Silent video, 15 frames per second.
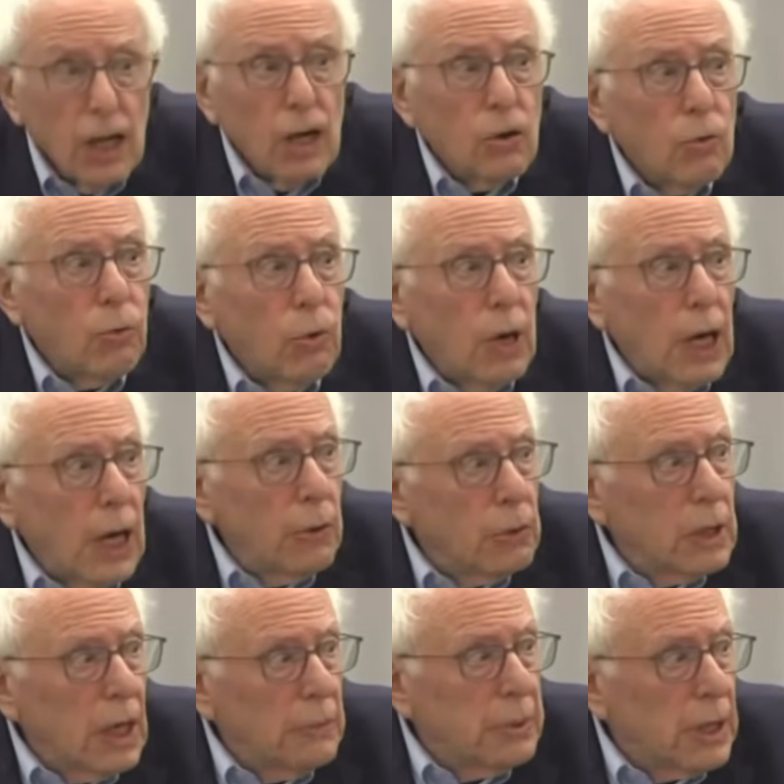Why
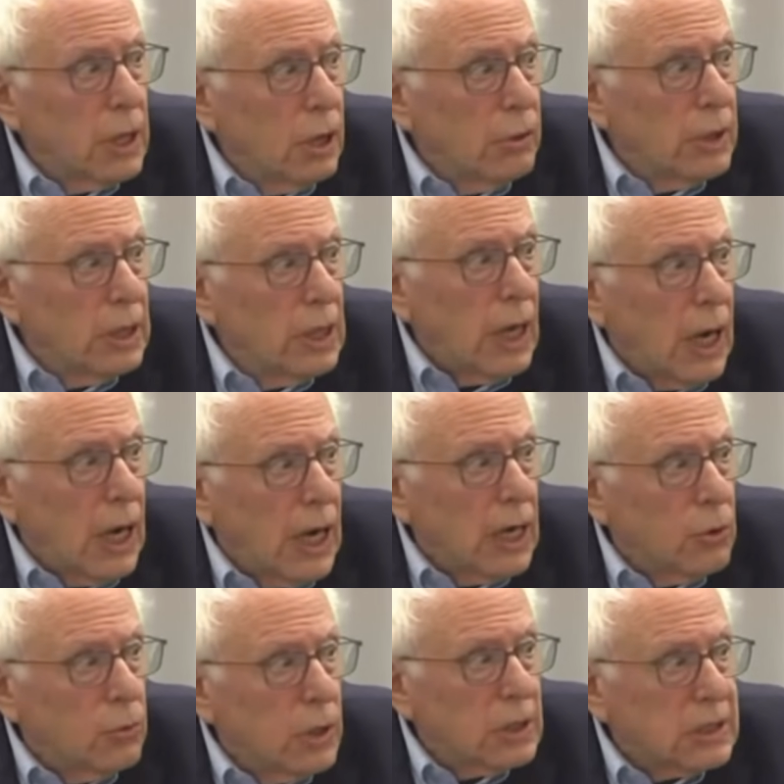will I be going to
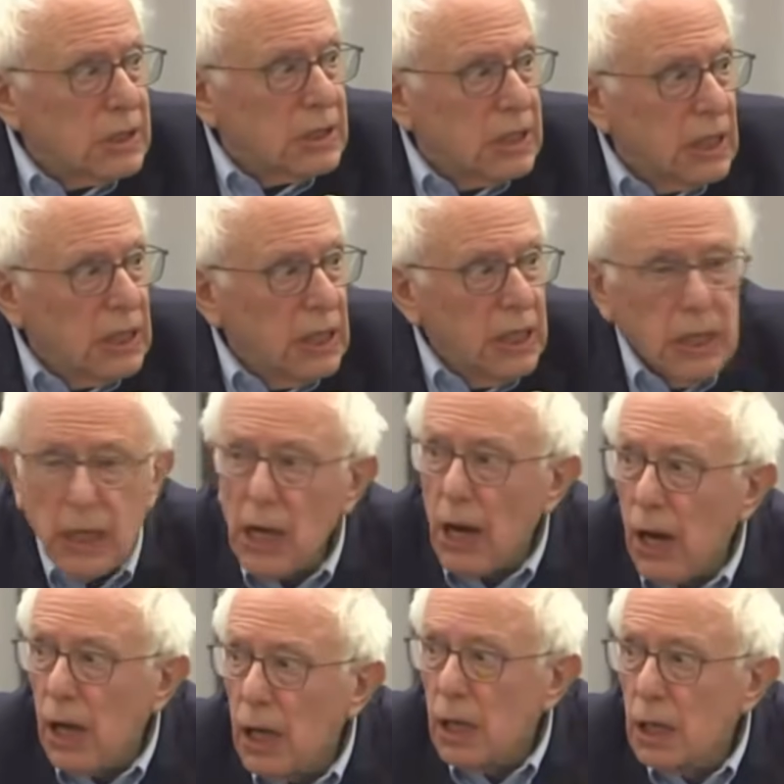Iowa City
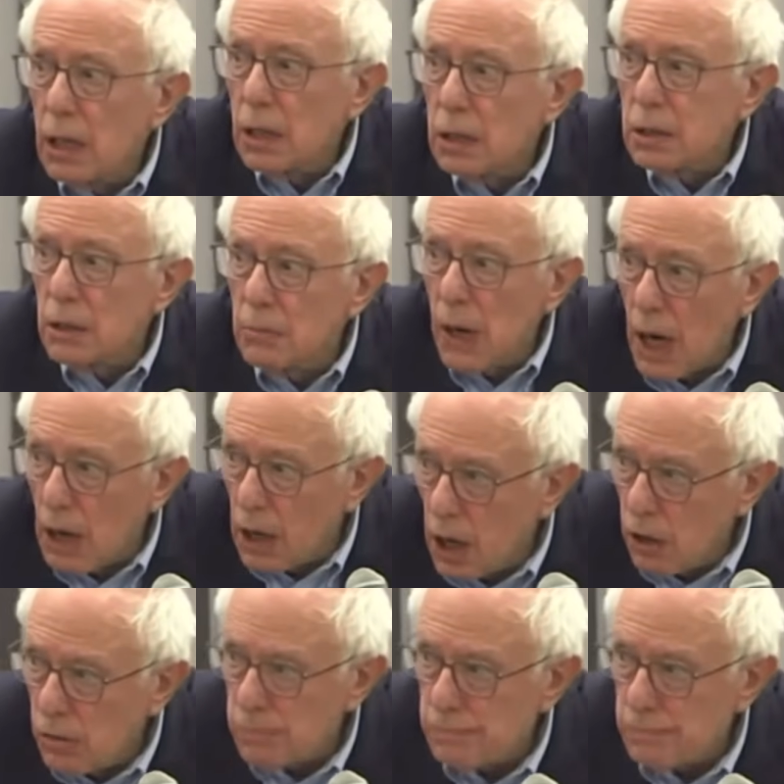tomorrow?